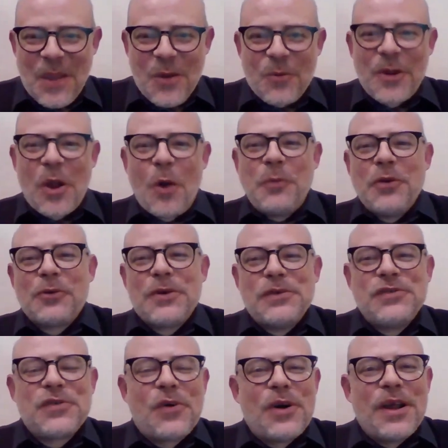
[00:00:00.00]
We hope you're
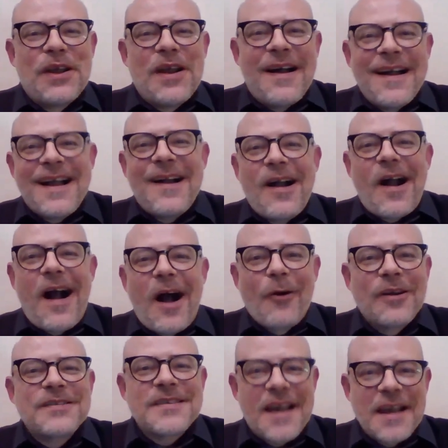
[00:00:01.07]
enjoying our
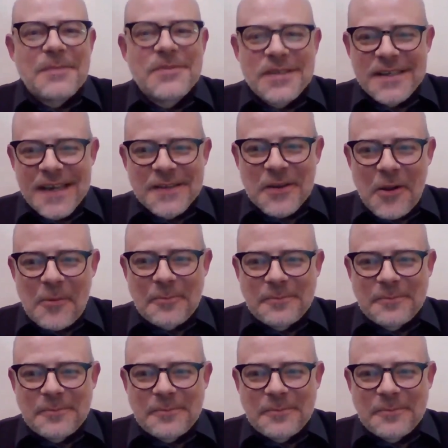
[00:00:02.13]
time together.